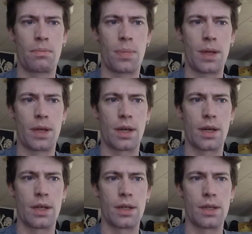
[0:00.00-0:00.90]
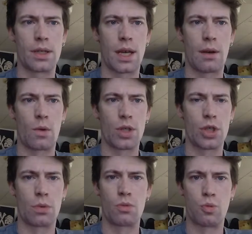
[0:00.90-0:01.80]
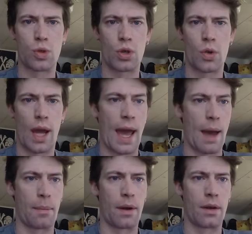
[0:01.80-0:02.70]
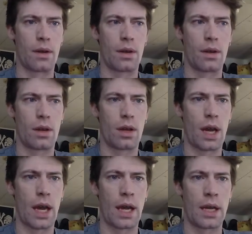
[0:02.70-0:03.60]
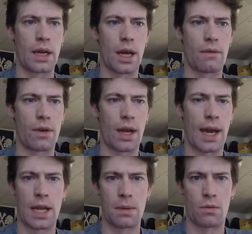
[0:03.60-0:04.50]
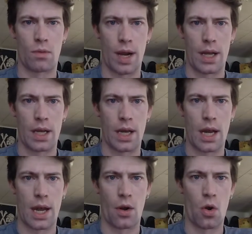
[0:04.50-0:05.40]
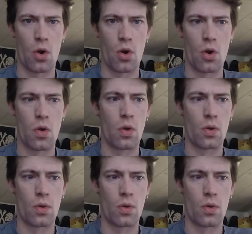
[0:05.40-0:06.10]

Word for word: because I wasn't sure what was going to happen, and I felt I had to be ready at all